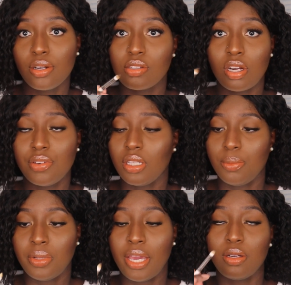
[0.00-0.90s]
It's not even a
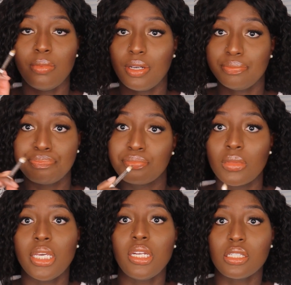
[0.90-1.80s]
lip liner, but
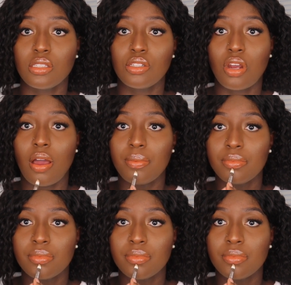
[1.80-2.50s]
it does the job.